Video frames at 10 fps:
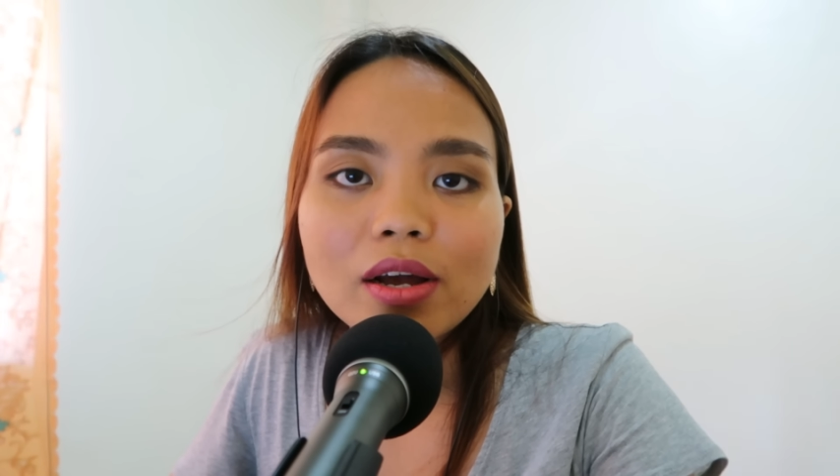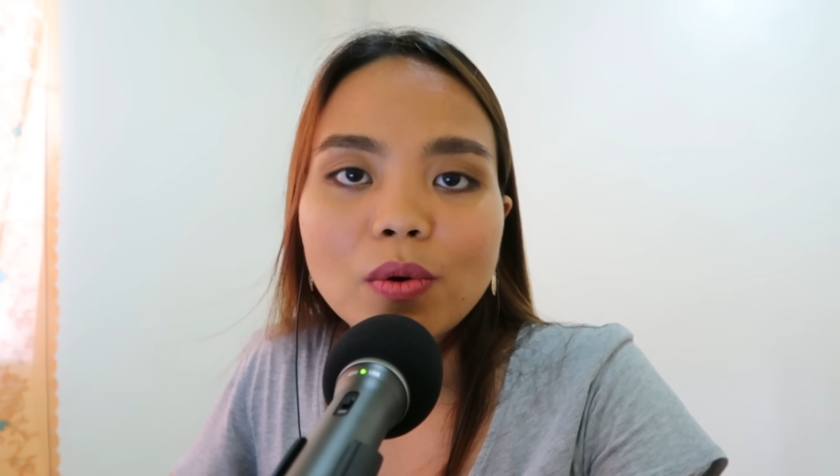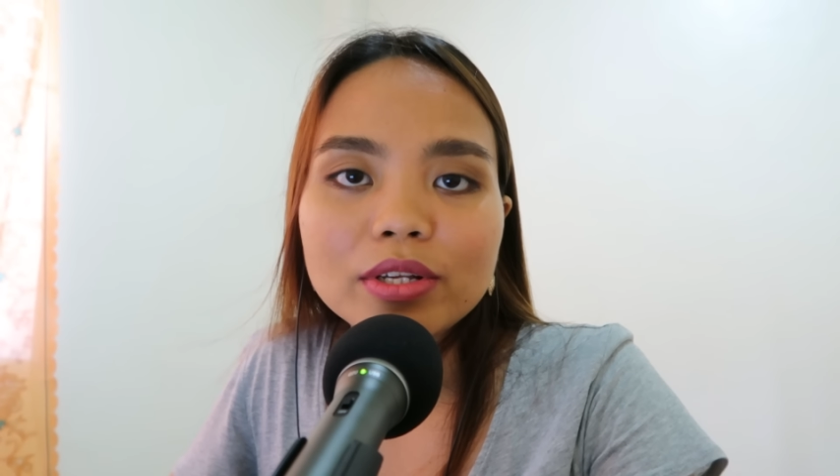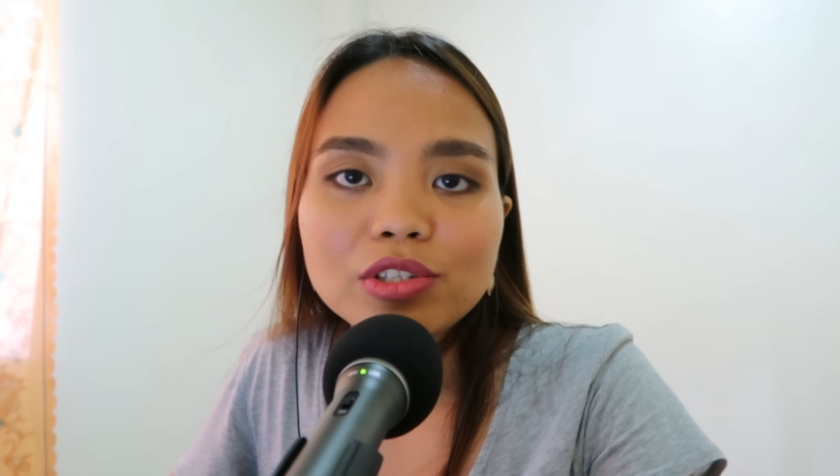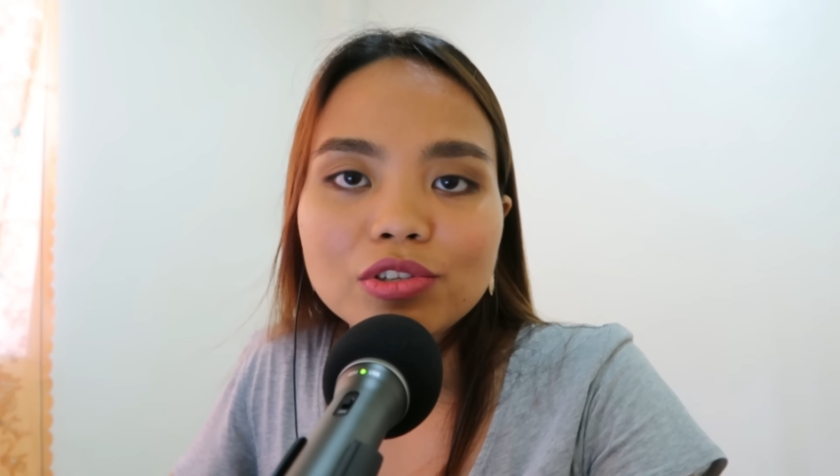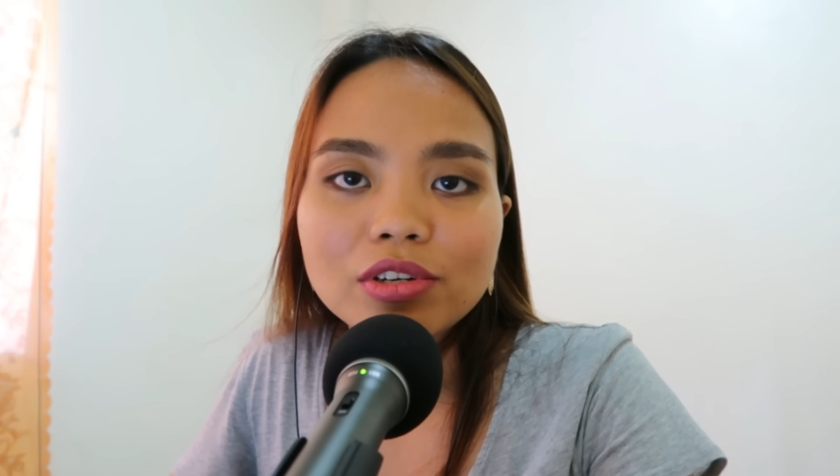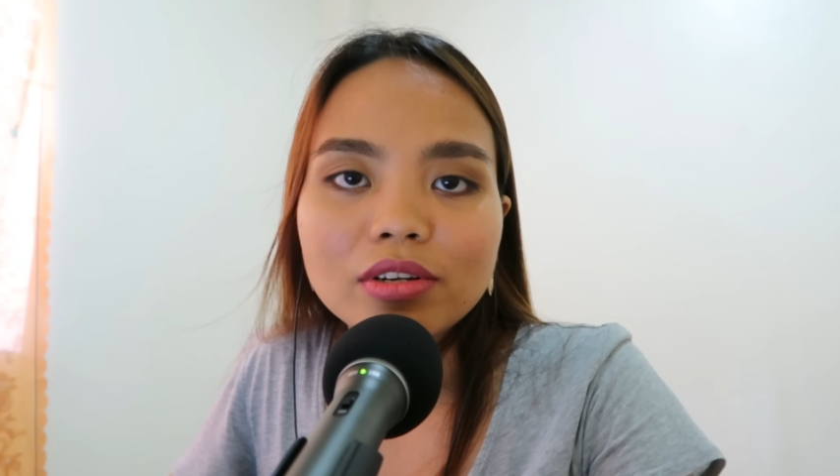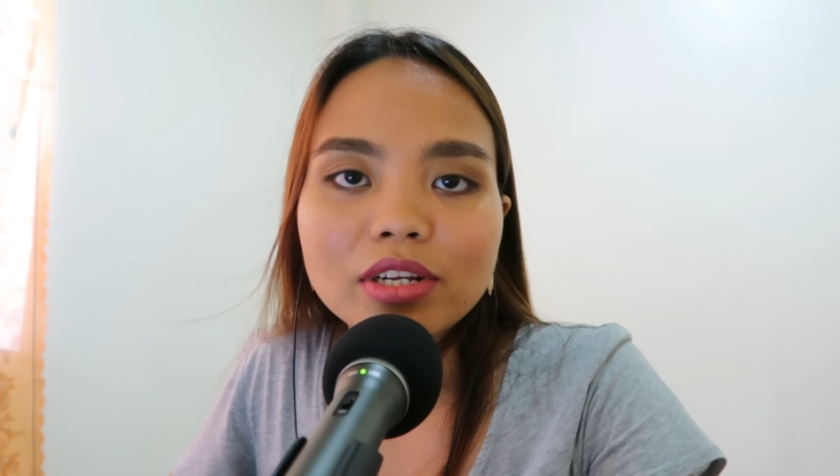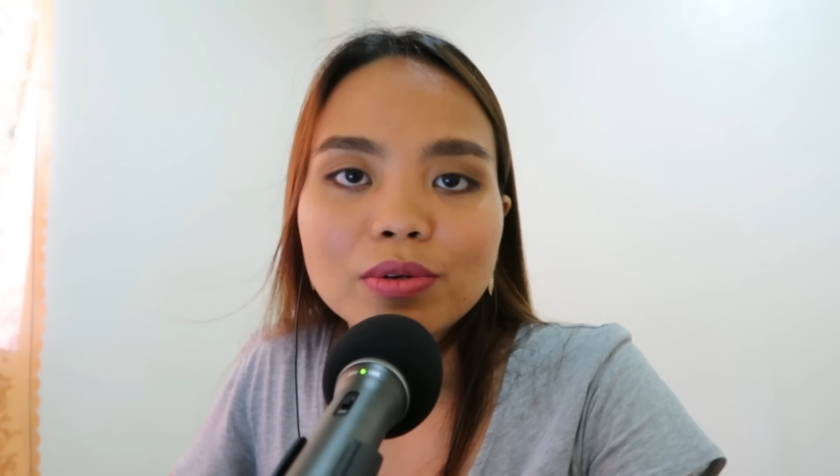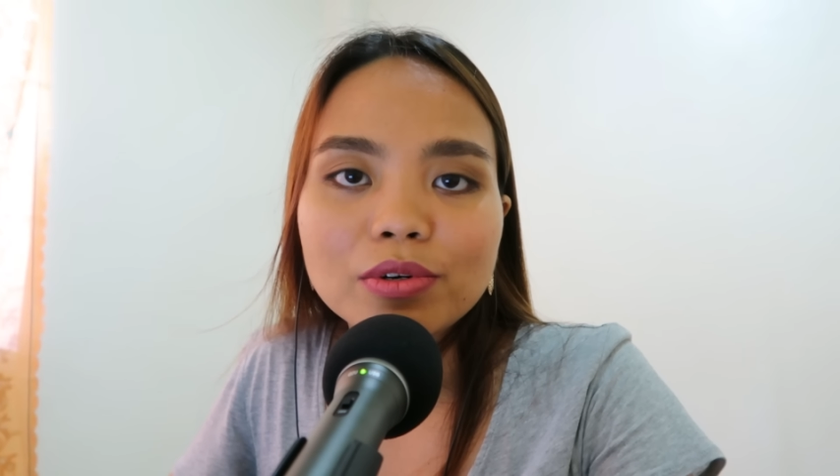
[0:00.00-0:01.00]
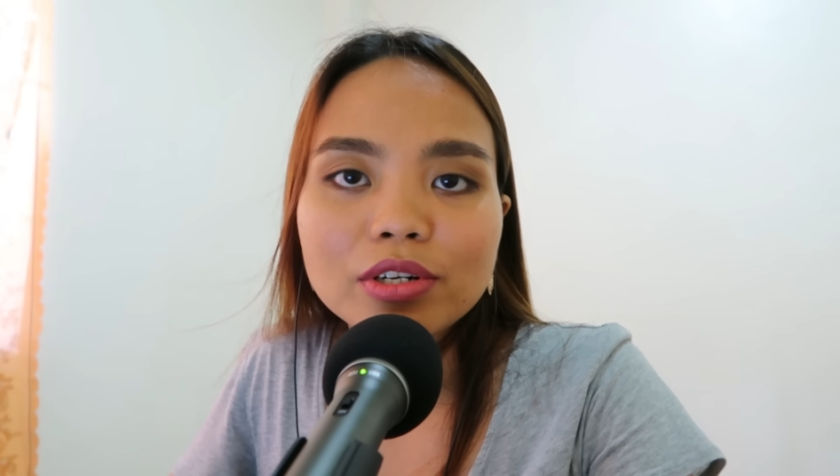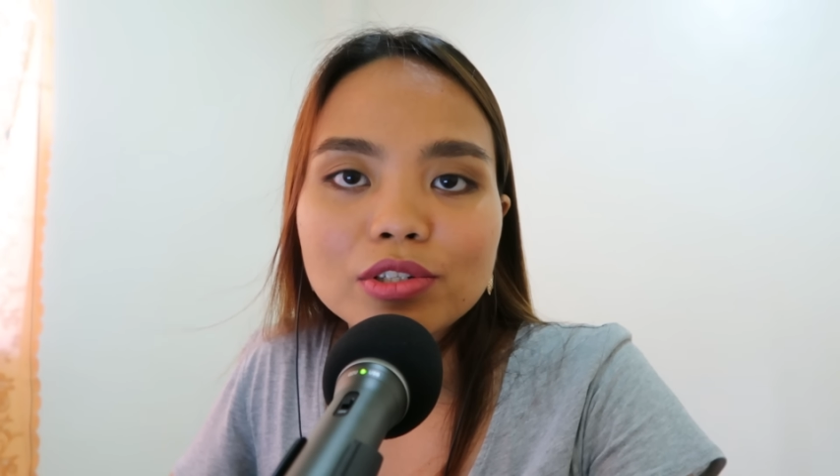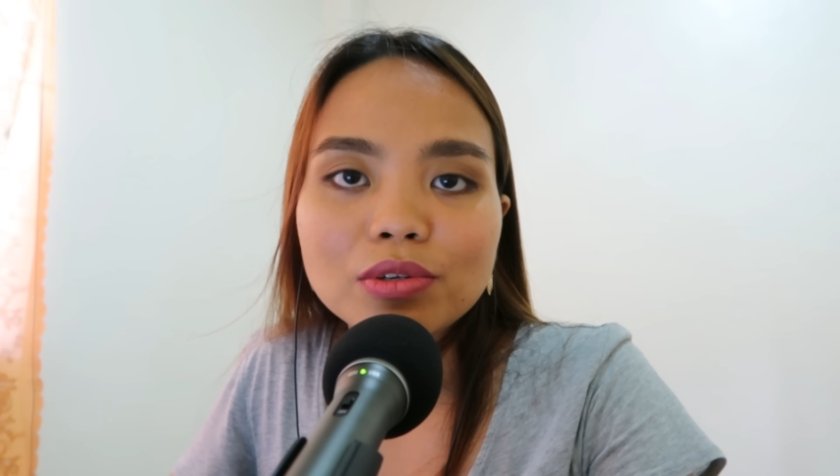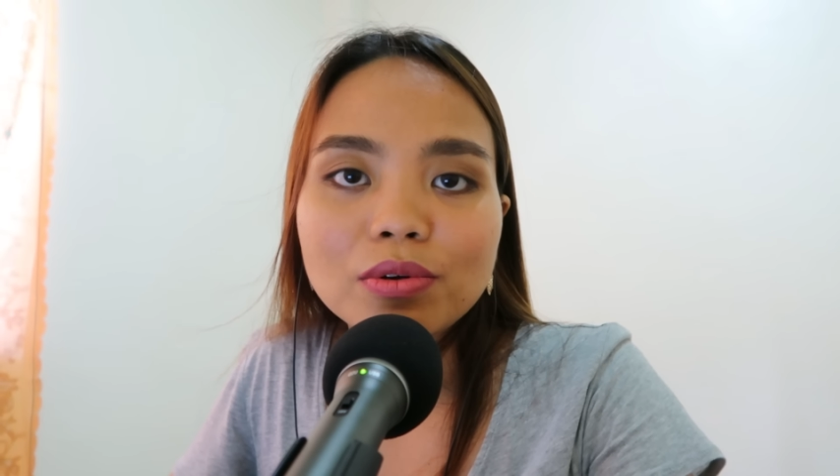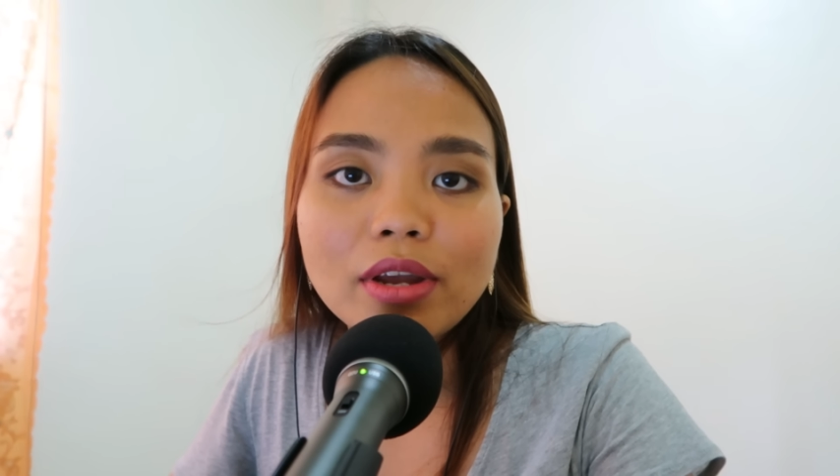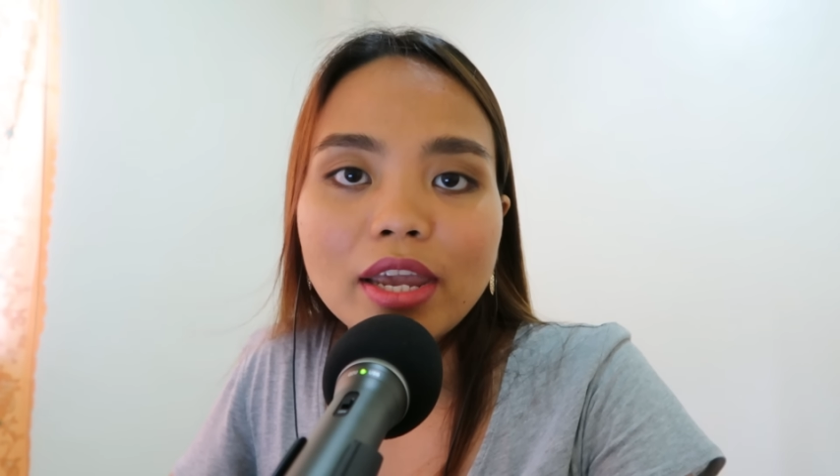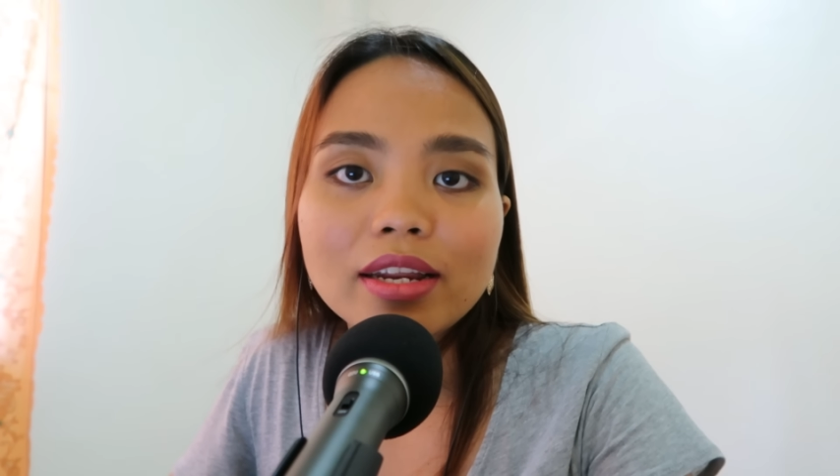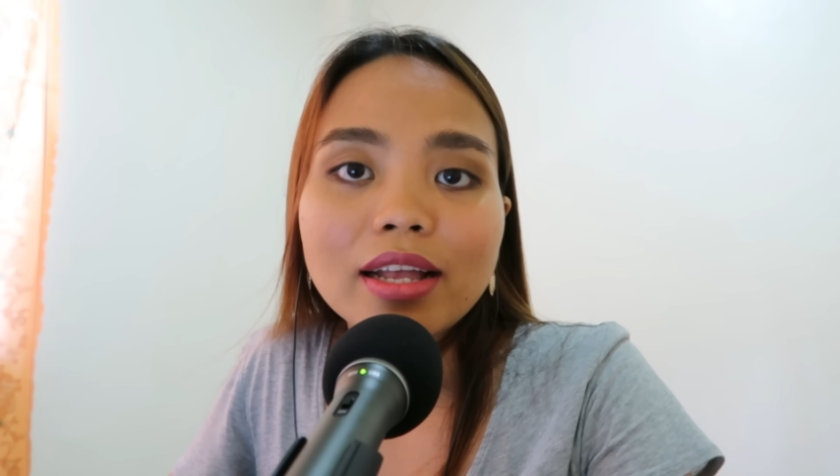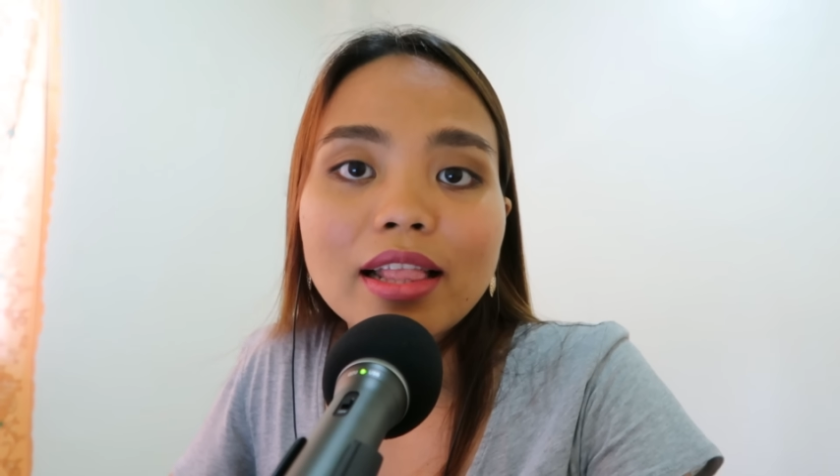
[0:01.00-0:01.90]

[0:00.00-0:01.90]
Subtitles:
a question in order to gain